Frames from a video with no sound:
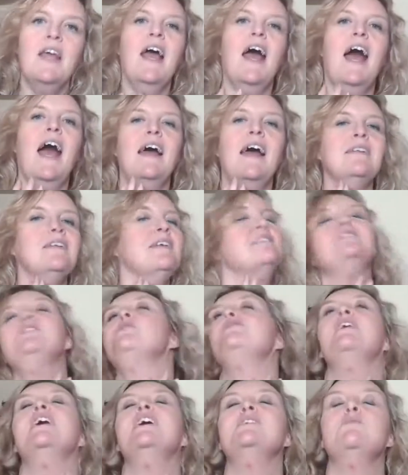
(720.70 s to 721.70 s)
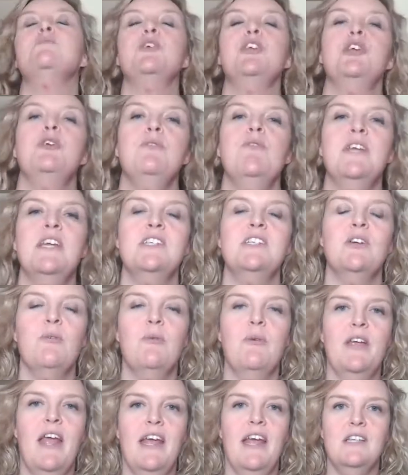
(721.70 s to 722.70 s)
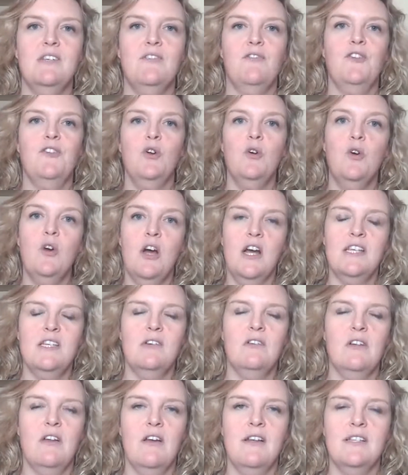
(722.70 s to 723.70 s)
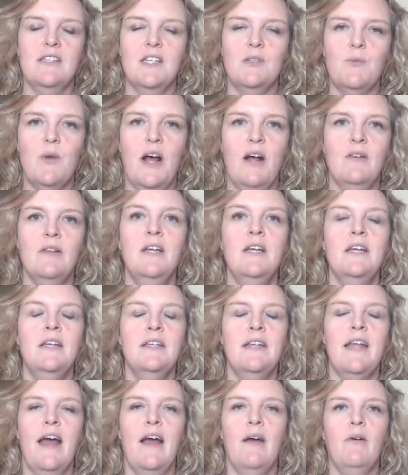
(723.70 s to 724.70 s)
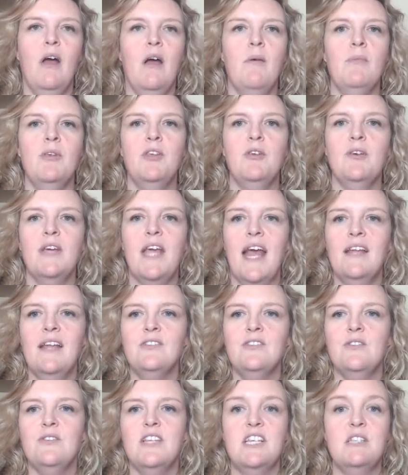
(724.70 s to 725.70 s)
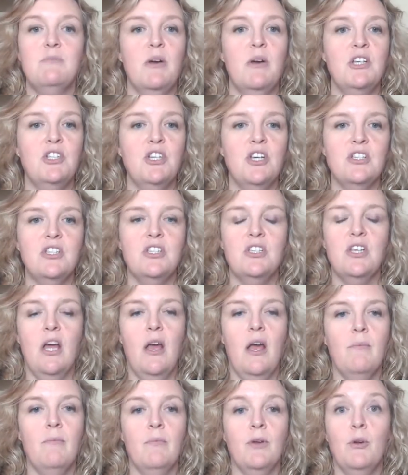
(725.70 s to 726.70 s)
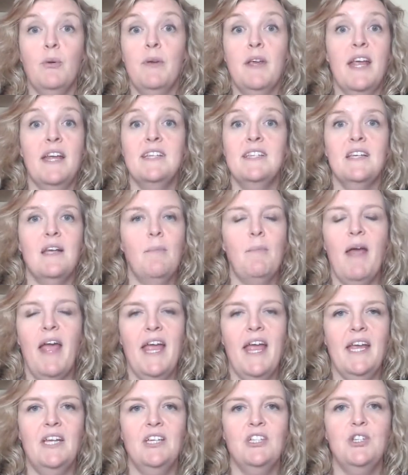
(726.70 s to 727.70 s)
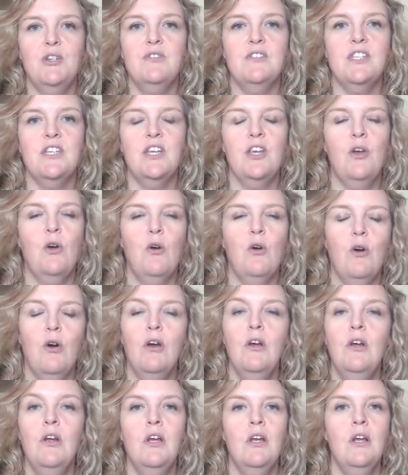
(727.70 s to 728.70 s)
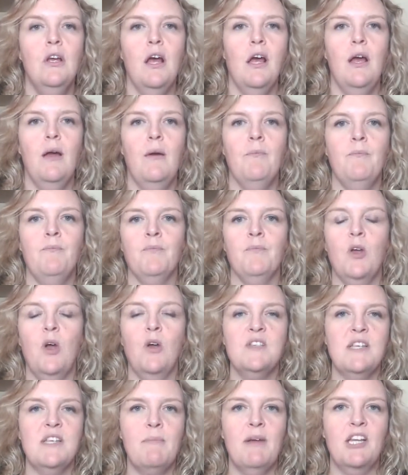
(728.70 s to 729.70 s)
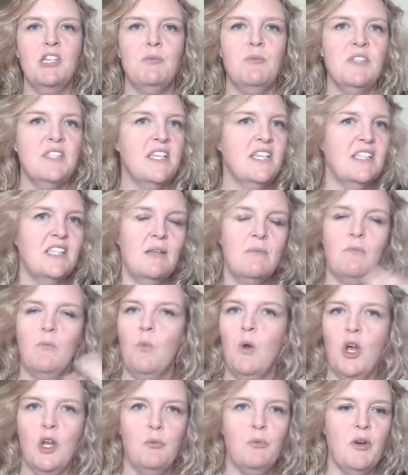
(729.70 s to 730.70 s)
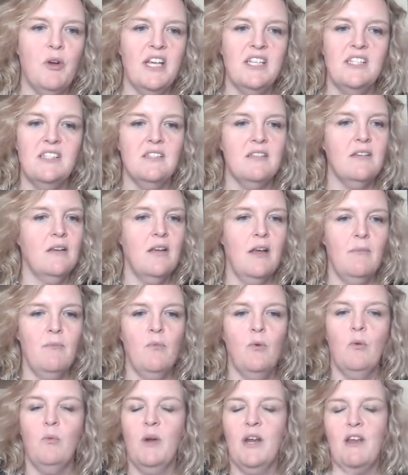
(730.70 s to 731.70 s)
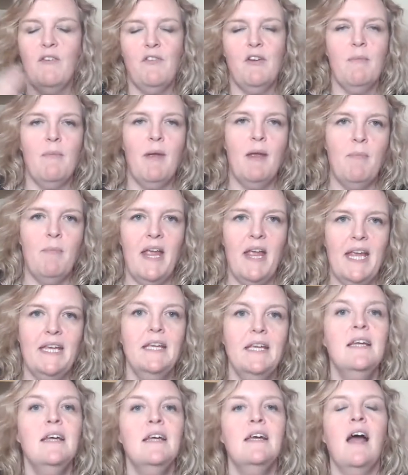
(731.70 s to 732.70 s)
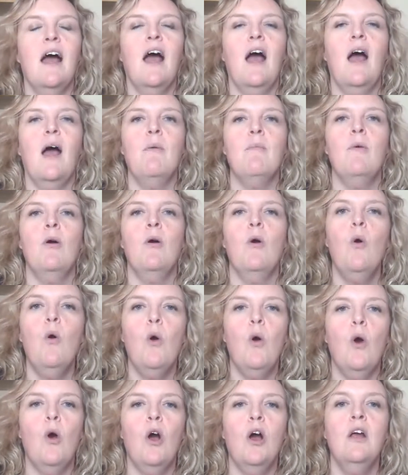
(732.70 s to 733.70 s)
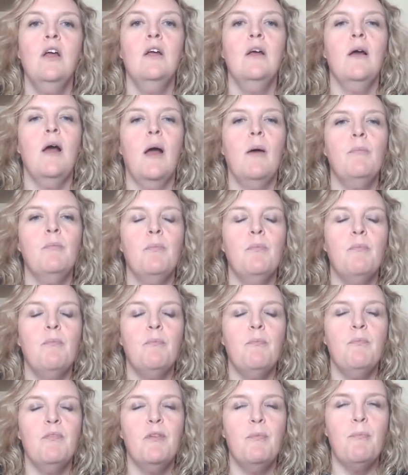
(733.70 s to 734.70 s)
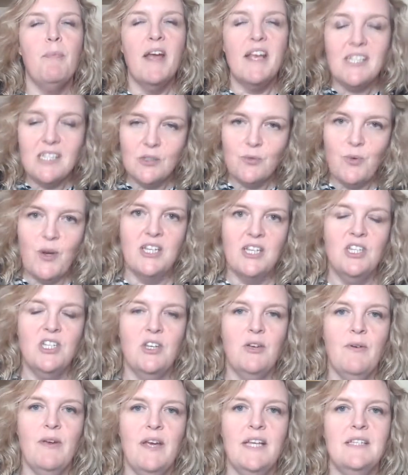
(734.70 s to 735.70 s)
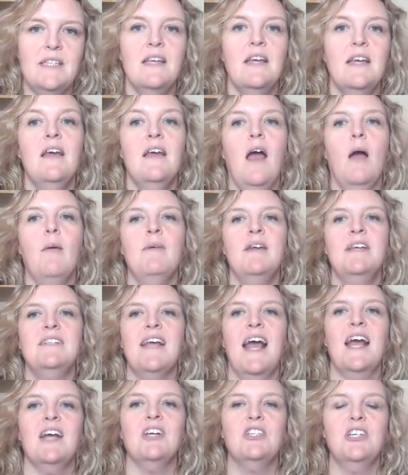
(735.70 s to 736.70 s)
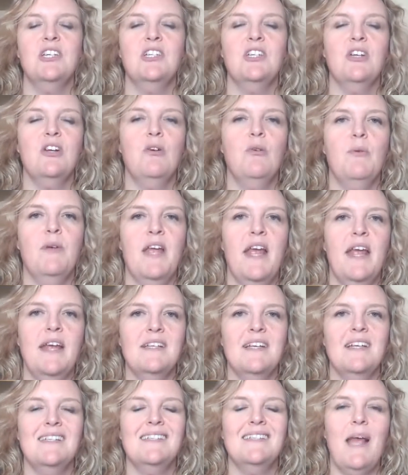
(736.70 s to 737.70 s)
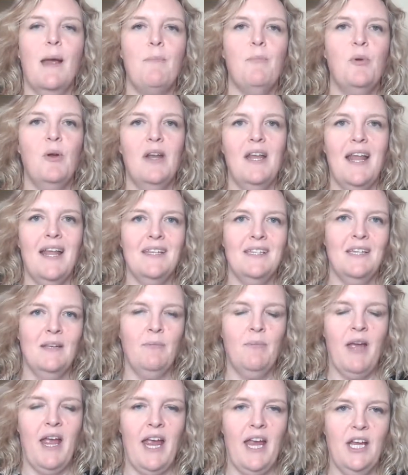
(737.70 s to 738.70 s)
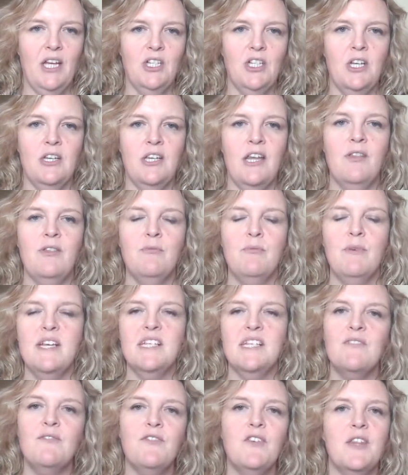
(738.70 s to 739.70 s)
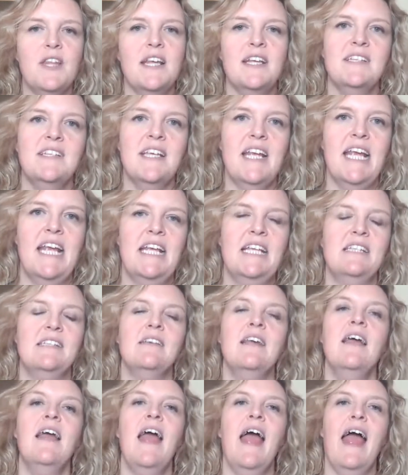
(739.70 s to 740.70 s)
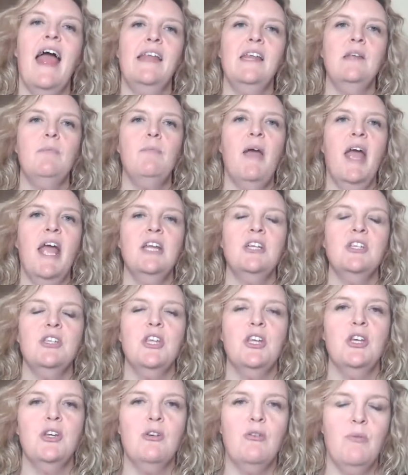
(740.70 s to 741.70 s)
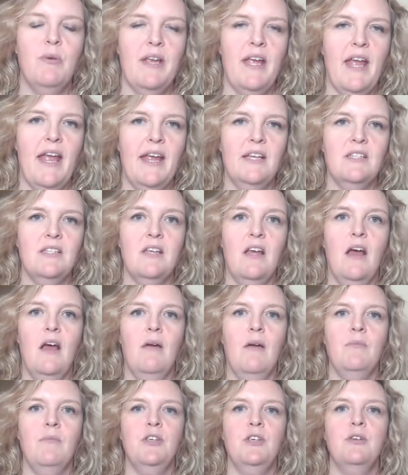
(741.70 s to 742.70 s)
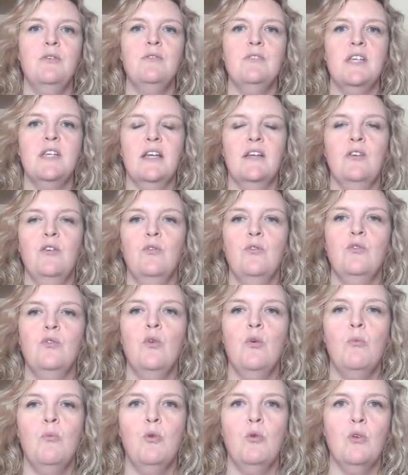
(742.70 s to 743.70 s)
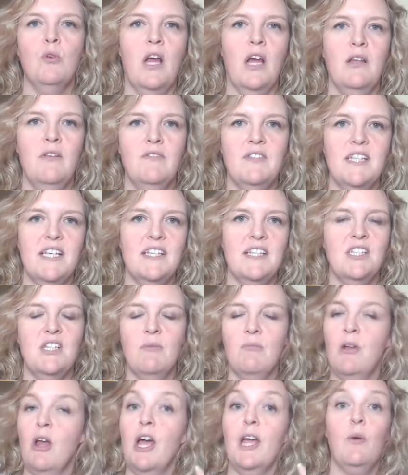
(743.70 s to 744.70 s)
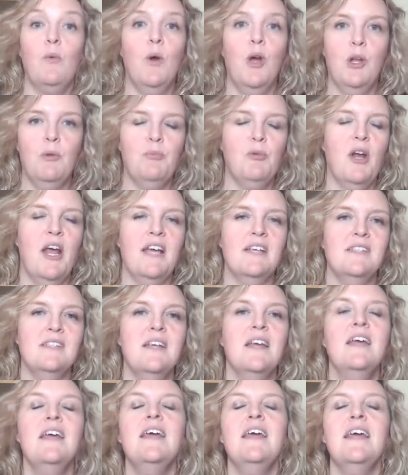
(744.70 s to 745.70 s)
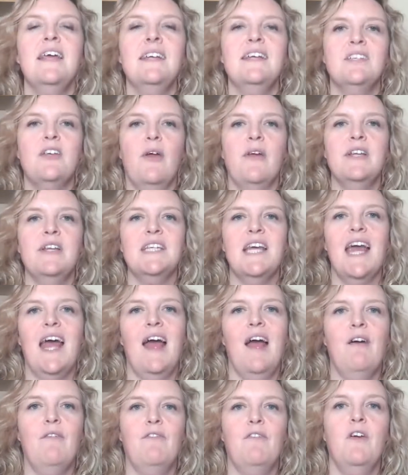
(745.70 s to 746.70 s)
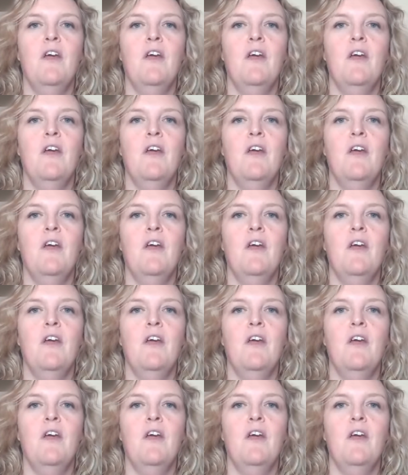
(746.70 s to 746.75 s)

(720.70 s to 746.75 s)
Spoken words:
And so that's what you need to create for your ideal clients as well. Now, you can do this by just creating a page using your content management system, WordPress, or whatever it may be. The best way to do it is actually to create a separate landing page. Now, the reason for this is any page that you create using your normal kind of system like WordPress is going to have